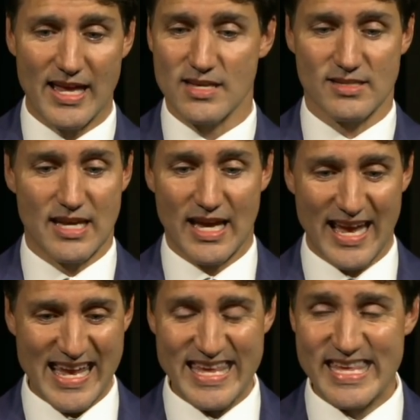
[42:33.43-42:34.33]
is
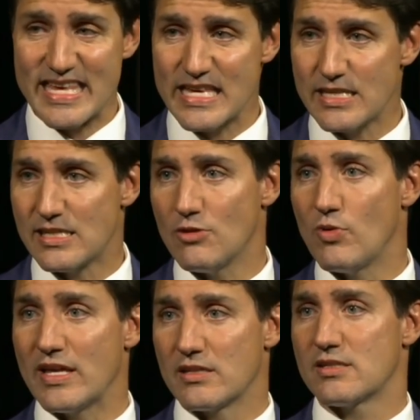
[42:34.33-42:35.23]
a easy
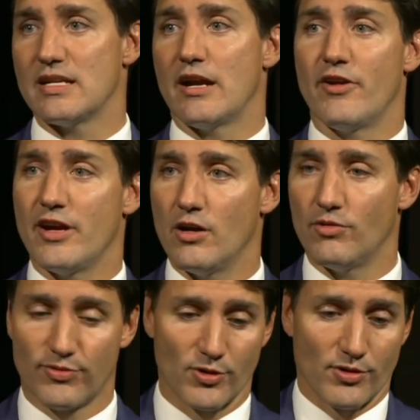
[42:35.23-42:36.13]
win scenario
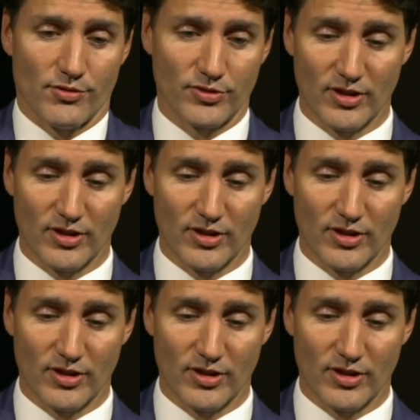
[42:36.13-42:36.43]
for